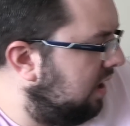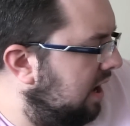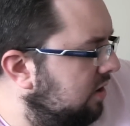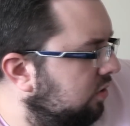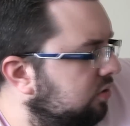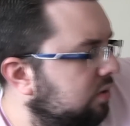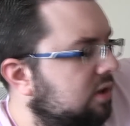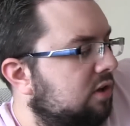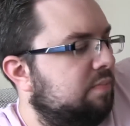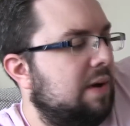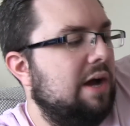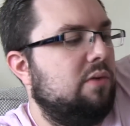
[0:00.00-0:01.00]
And also in
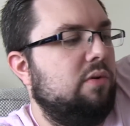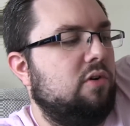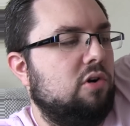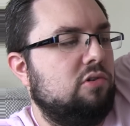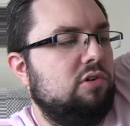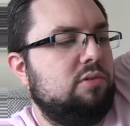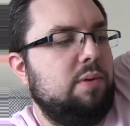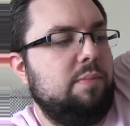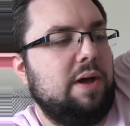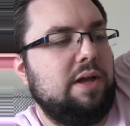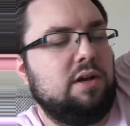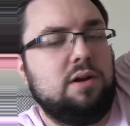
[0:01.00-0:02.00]
this pack, we've got crispy
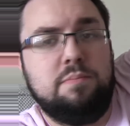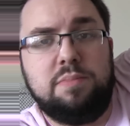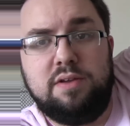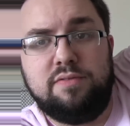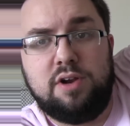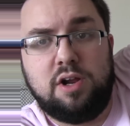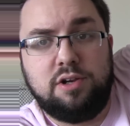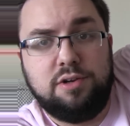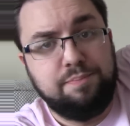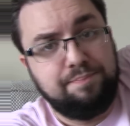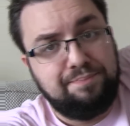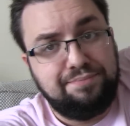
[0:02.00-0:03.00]
bacon and beef and
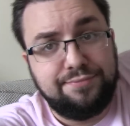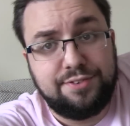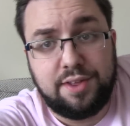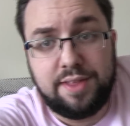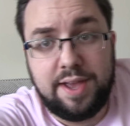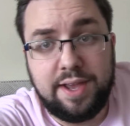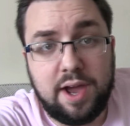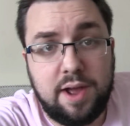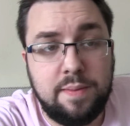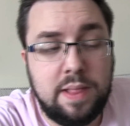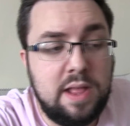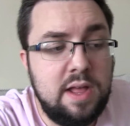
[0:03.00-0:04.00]
onion. So there you go.
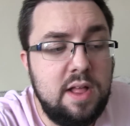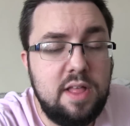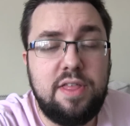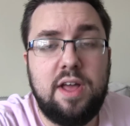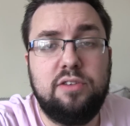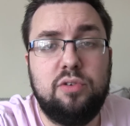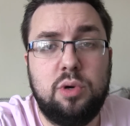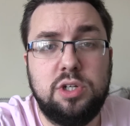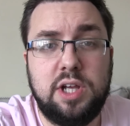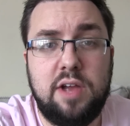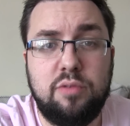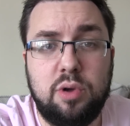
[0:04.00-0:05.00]
Thanks for
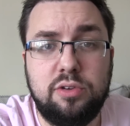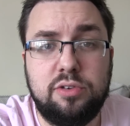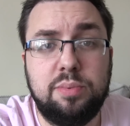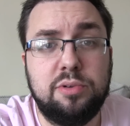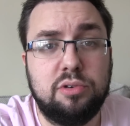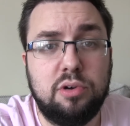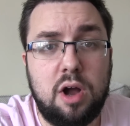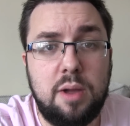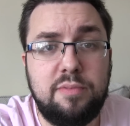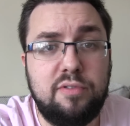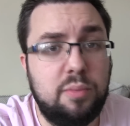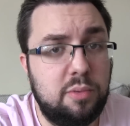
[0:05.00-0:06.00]
watching, everyone.
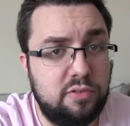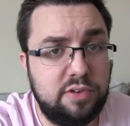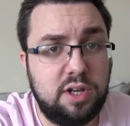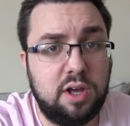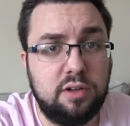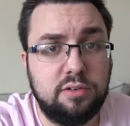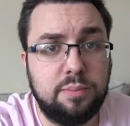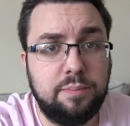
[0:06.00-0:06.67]
Subscribe for more videos.